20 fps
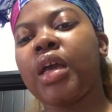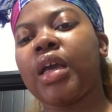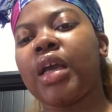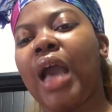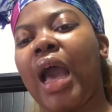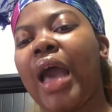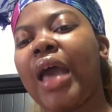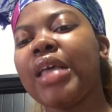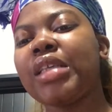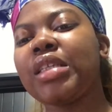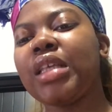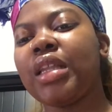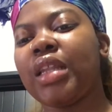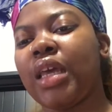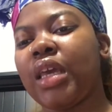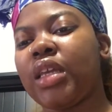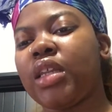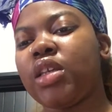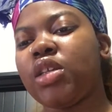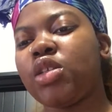guys and
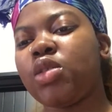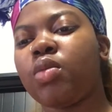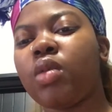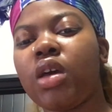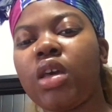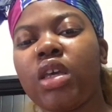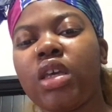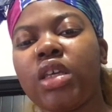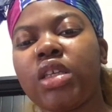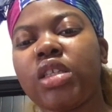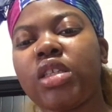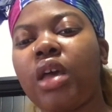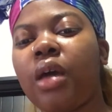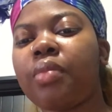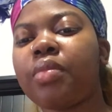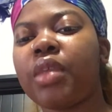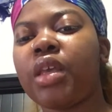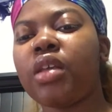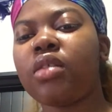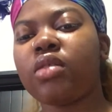ladies, what is
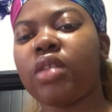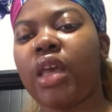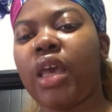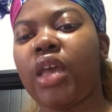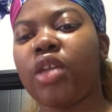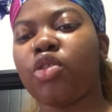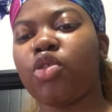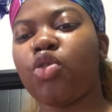something that